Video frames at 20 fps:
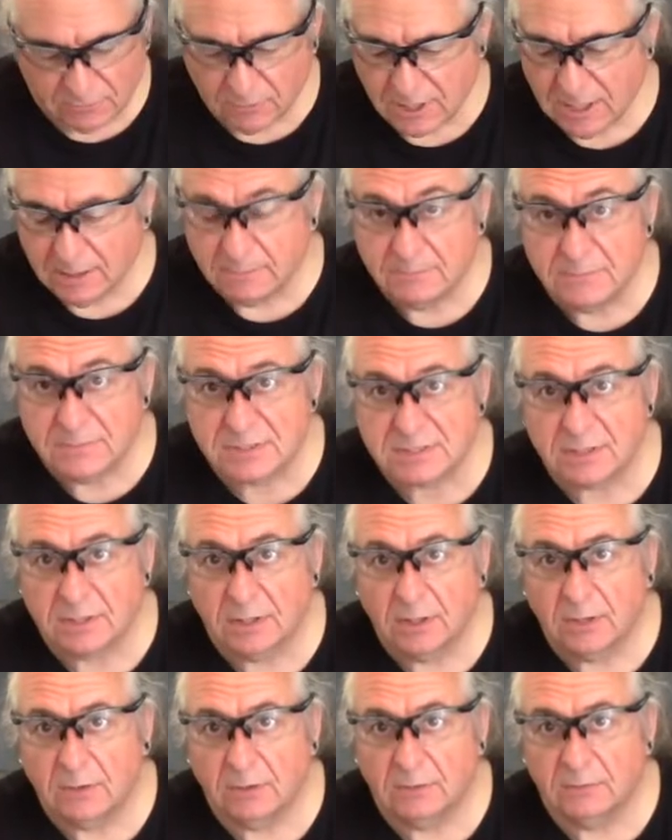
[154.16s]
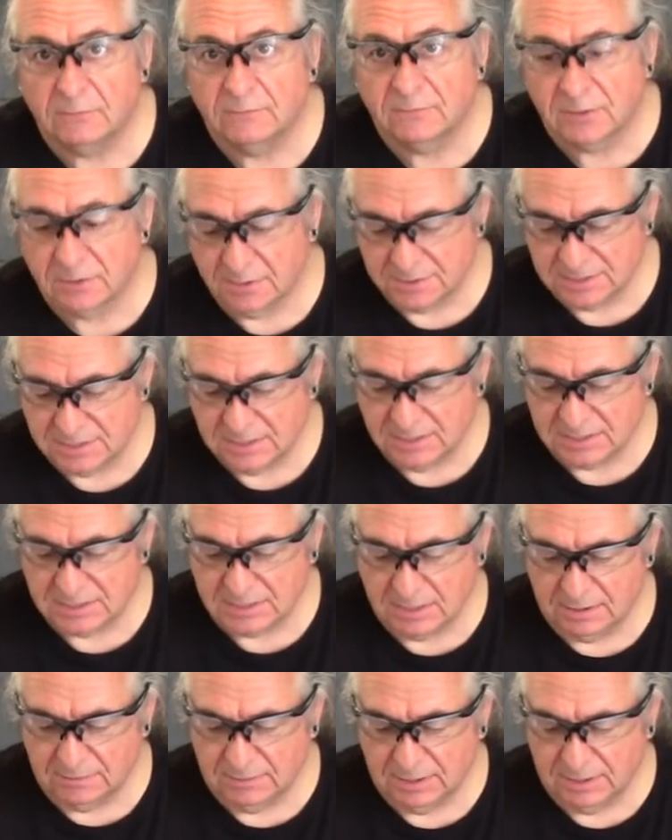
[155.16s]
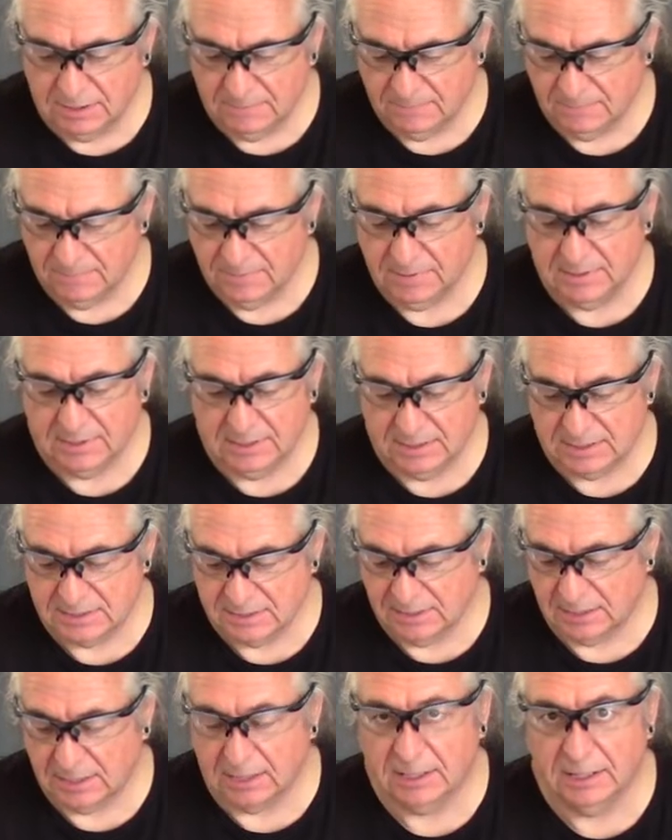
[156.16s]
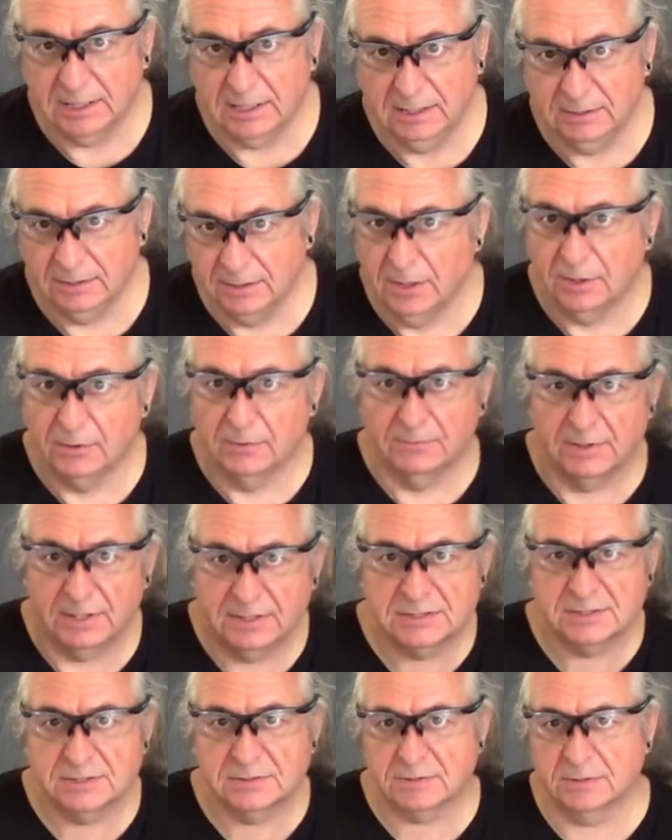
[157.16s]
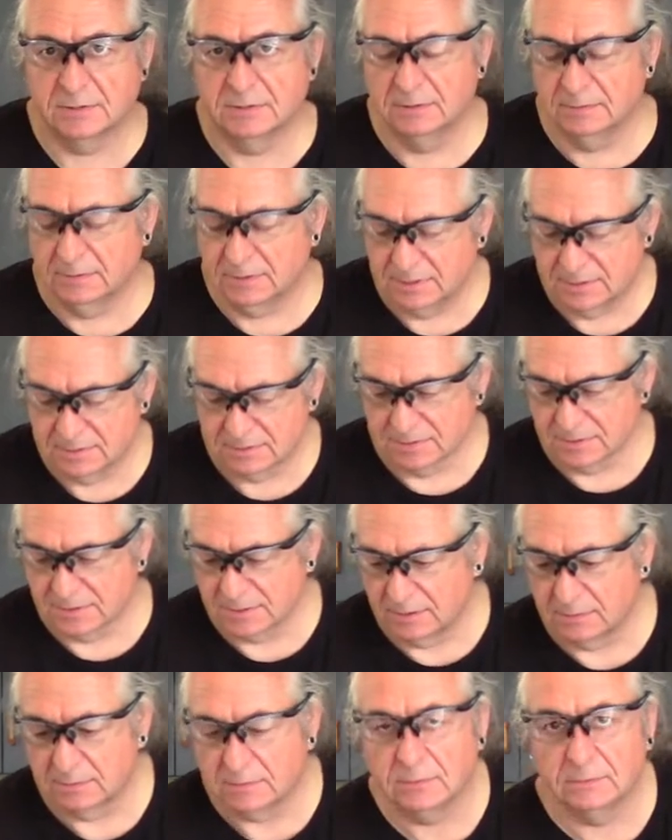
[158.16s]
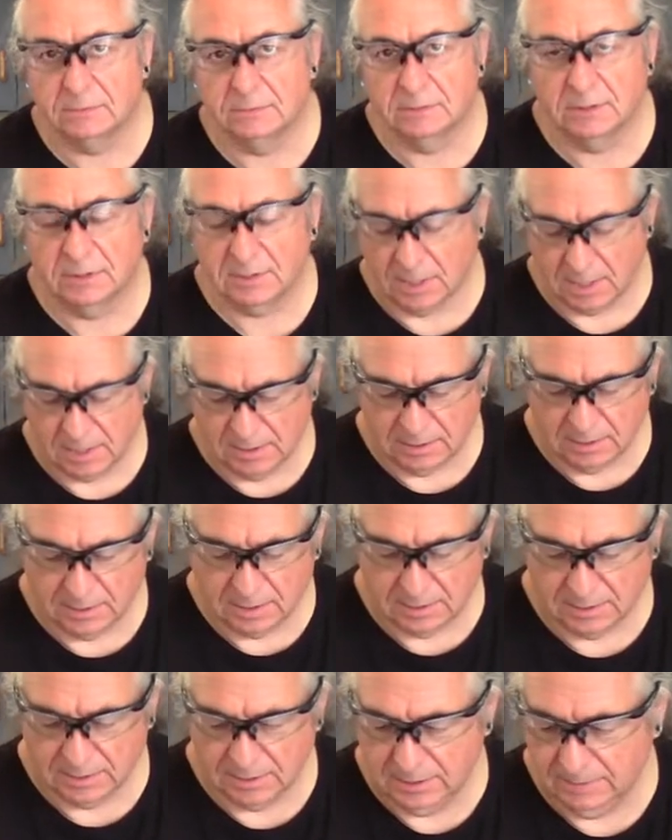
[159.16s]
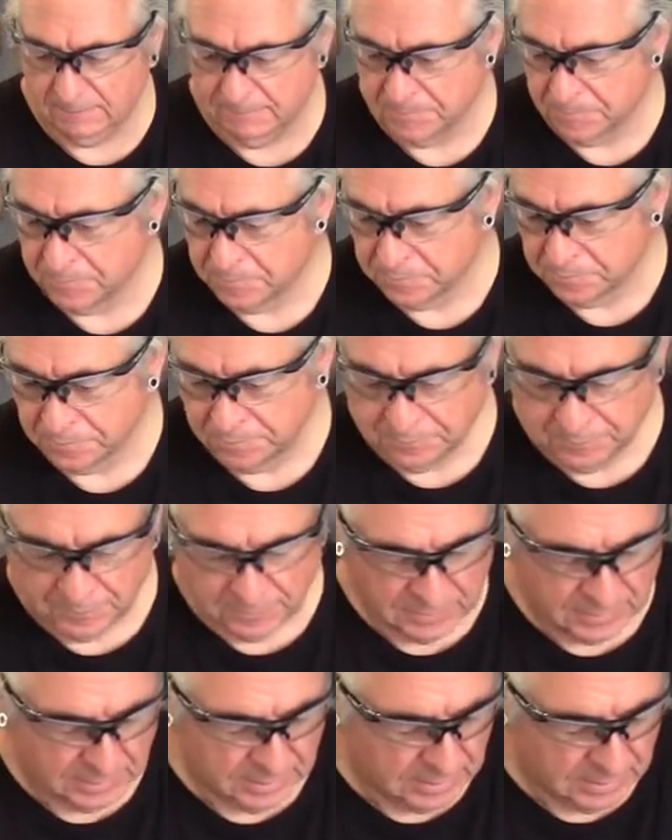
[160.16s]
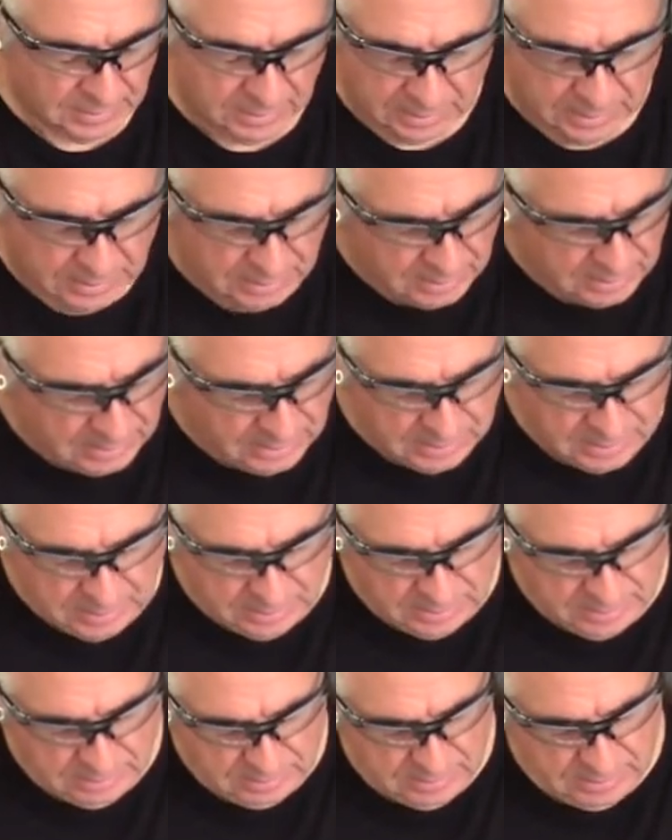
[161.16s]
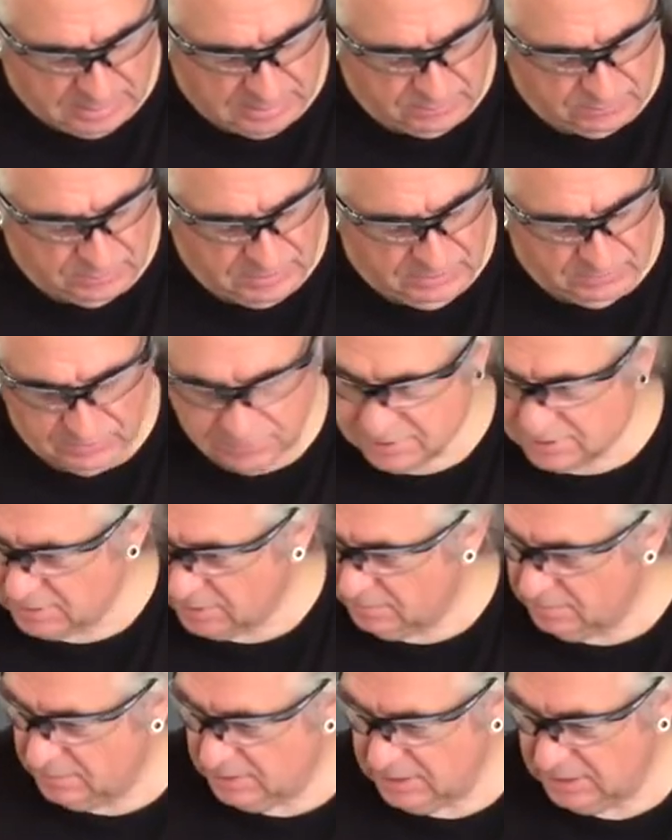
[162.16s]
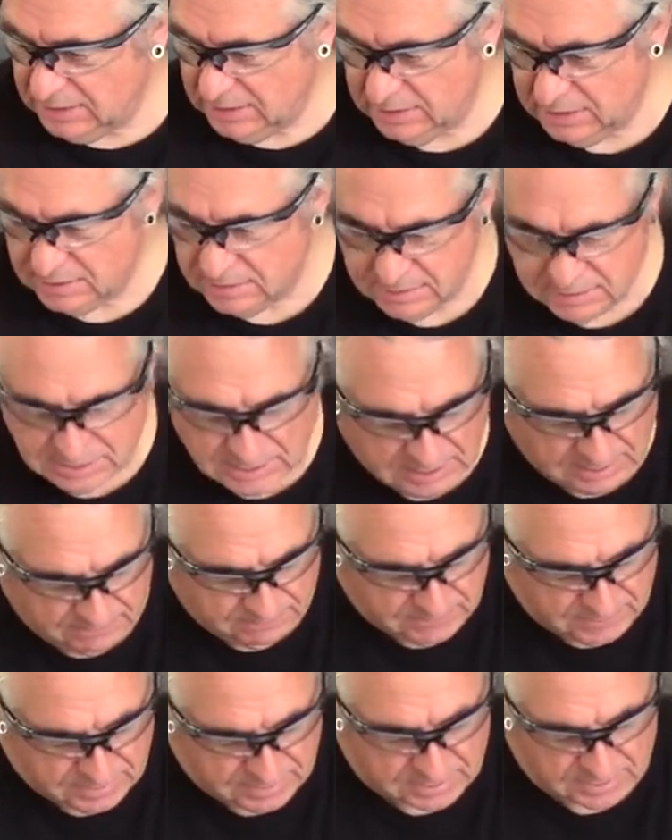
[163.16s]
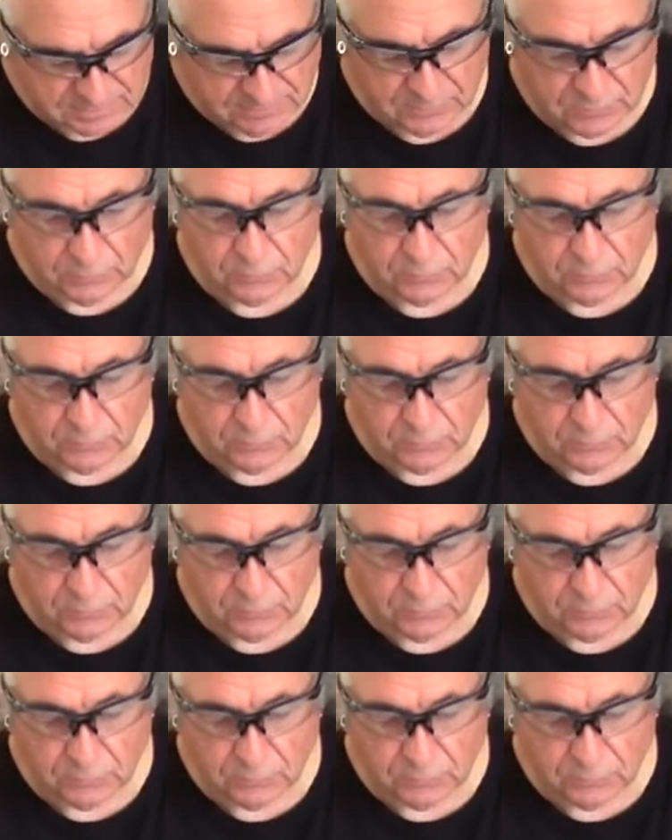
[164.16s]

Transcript: grams of caustic soda. It's lye. No, it's true. It's also called lye. And we also need um, some